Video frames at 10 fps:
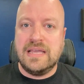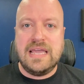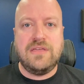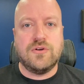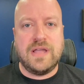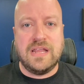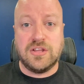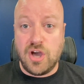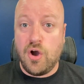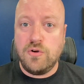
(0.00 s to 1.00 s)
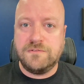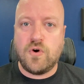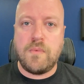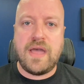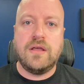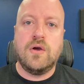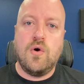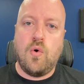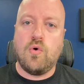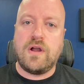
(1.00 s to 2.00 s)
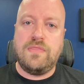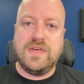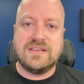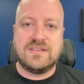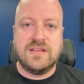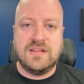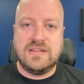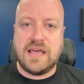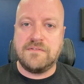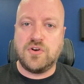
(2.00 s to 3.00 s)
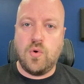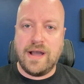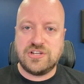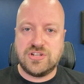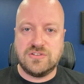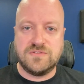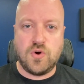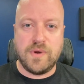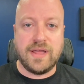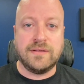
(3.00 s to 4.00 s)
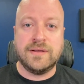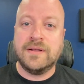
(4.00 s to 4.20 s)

either in code format or in this dev questions format.